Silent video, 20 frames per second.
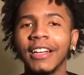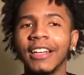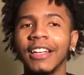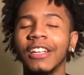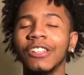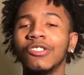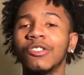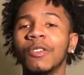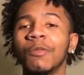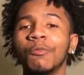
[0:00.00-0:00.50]

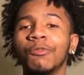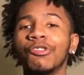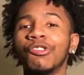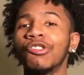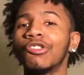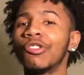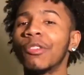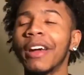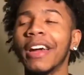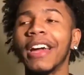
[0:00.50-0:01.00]
The joint was
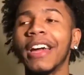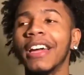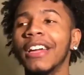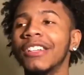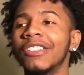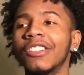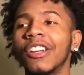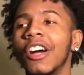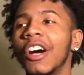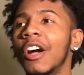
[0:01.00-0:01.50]

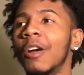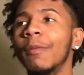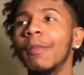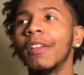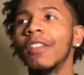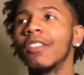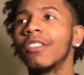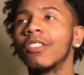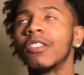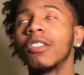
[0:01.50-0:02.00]
trash,
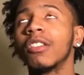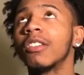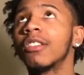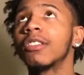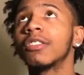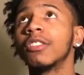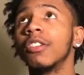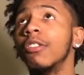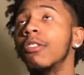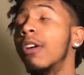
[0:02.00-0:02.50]
garbage.
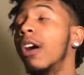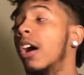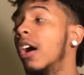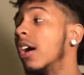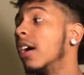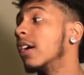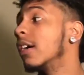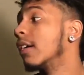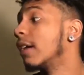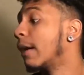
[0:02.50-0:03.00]
So
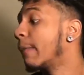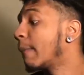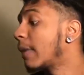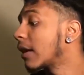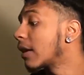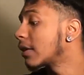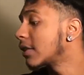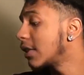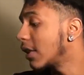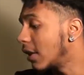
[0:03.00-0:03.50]
alright, I'm
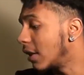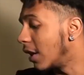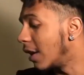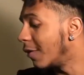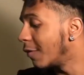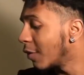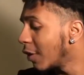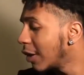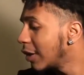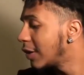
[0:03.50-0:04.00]
about to tell
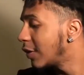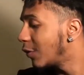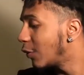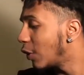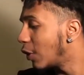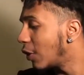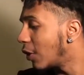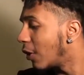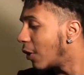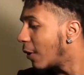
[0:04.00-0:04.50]
y'all. First of
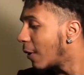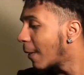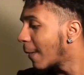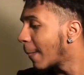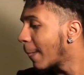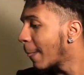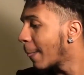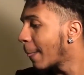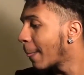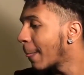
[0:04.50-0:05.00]
all,
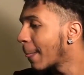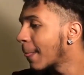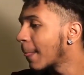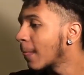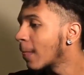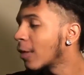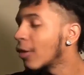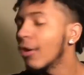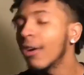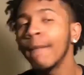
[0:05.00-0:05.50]

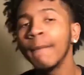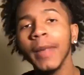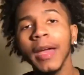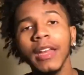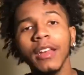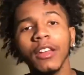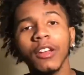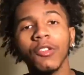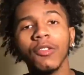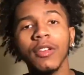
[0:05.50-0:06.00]
your
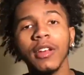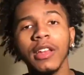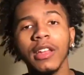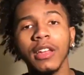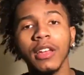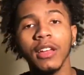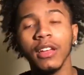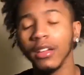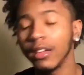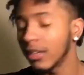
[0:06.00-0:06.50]
main
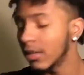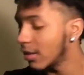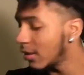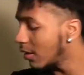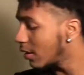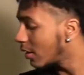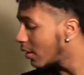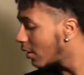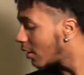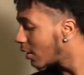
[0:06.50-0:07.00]
ingredient
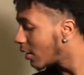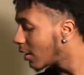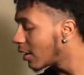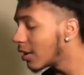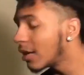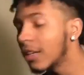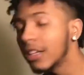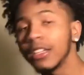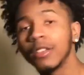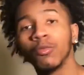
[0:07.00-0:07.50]

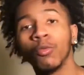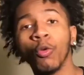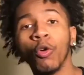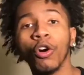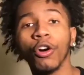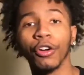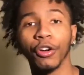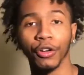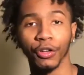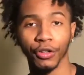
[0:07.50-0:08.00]
is
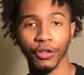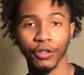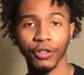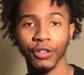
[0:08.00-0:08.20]
water.